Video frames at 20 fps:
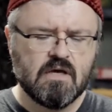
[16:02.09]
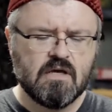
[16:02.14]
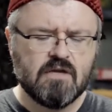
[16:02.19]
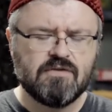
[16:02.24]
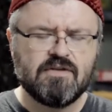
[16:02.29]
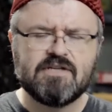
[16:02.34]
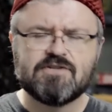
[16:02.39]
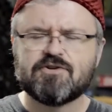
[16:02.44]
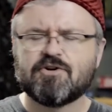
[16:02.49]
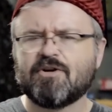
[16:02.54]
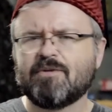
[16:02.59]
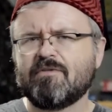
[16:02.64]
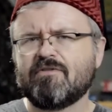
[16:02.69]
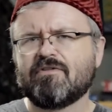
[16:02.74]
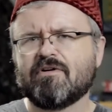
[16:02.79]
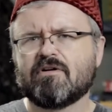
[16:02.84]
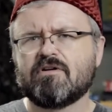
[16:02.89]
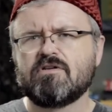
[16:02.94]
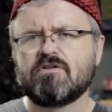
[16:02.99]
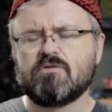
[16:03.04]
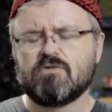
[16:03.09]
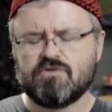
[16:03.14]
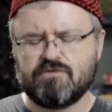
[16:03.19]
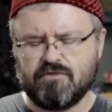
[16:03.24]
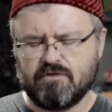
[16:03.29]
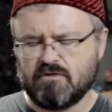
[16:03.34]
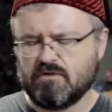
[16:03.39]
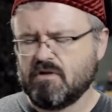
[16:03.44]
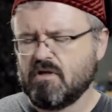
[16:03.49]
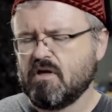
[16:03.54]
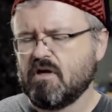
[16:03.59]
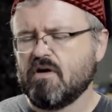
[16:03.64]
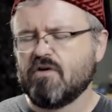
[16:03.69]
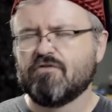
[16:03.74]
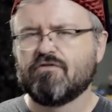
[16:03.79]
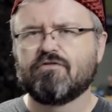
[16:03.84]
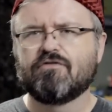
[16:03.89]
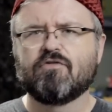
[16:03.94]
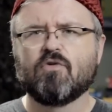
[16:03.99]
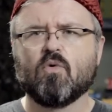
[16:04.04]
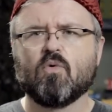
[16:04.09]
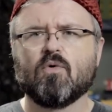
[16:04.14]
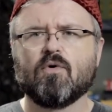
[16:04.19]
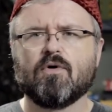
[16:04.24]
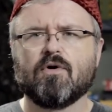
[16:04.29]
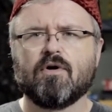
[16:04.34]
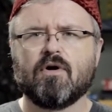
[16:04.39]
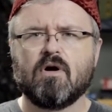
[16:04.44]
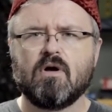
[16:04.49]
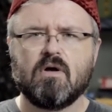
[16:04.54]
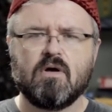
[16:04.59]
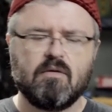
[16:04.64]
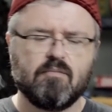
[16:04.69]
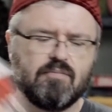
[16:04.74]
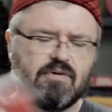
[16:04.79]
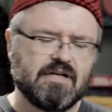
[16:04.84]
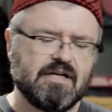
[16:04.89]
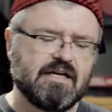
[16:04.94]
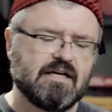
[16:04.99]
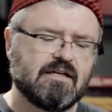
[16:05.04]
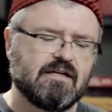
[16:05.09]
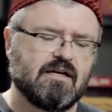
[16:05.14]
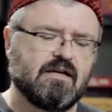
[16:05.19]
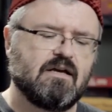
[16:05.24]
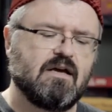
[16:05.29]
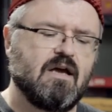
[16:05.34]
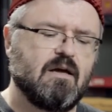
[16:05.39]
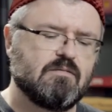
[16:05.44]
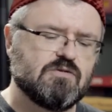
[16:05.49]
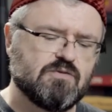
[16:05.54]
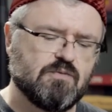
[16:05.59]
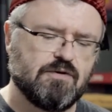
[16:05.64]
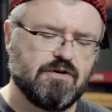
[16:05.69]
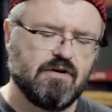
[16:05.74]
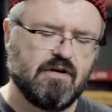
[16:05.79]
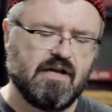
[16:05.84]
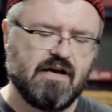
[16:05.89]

These are gonna be very useful for playing a lot of games where you'll